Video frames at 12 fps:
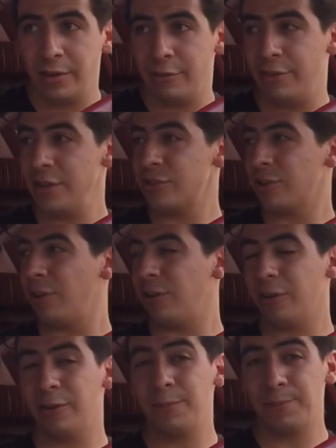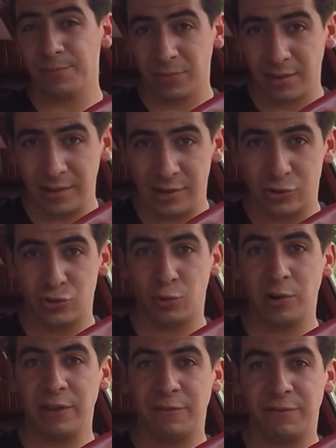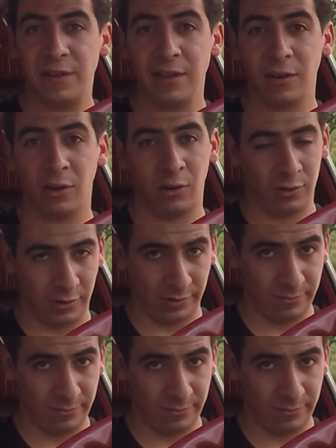This car is 20 feet long.